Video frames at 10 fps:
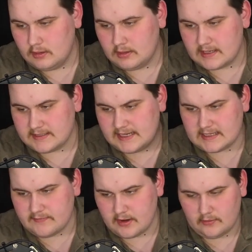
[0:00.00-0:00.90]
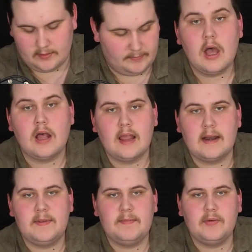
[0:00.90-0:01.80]
got a Satisfye grip. A lot
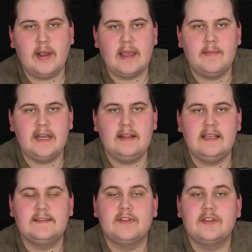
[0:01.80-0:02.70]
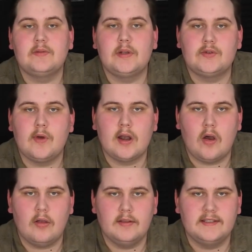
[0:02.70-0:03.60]
of people recommended these for the Switch 1
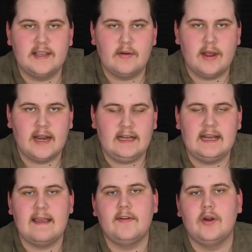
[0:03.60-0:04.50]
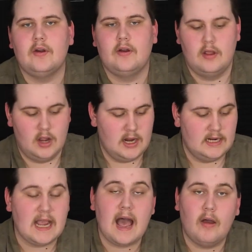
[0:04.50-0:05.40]
also, and I never
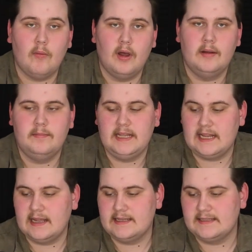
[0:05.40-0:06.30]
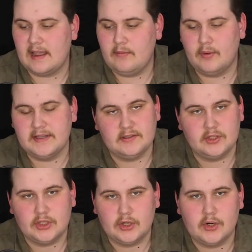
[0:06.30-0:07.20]
got one because I wasn't
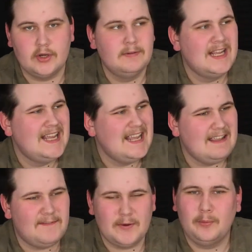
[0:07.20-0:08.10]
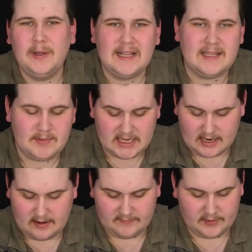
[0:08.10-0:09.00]
sure if it'd really be
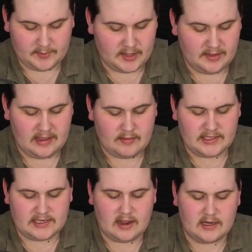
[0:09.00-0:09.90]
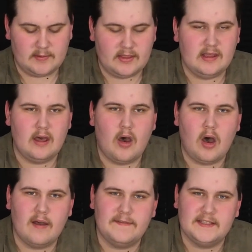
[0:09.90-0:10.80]
comfortable. They always talked about the
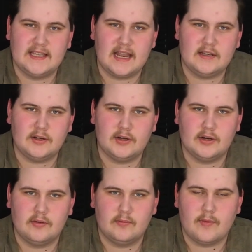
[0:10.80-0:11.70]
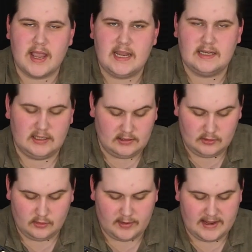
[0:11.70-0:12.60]
off-center right
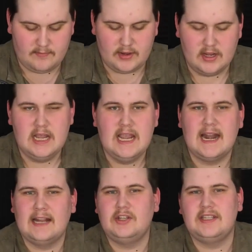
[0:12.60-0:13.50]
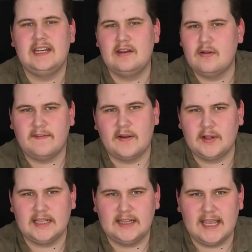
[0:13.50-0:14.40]
grip, and I just didn't know if I'd
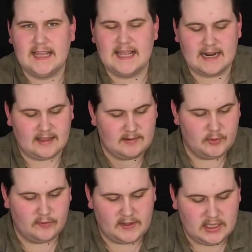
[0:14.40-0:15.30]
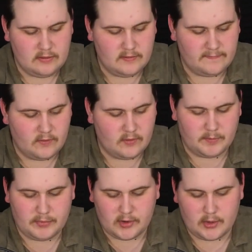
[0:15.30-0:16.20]
really like that. I like more of a uniform
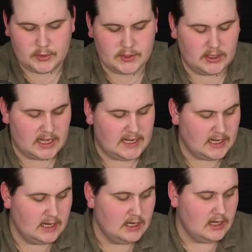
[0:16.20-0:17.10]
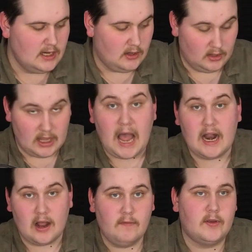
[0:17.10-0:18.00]
approach, like a lot
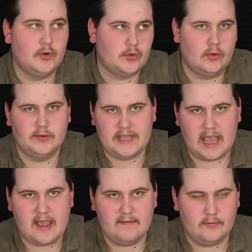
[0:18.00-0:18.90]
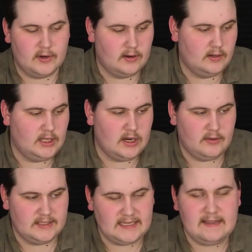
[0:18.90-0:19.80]
of controllers have, where, you know,
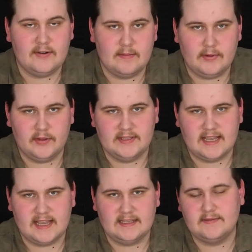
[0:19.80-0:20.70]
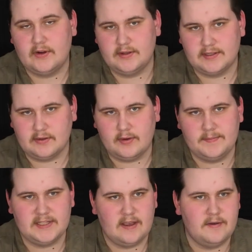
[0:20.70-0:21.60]
it's even on both sides as far as the
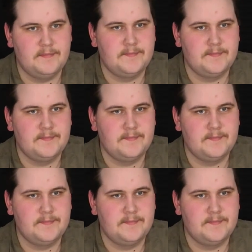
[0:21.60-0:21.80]
grips go.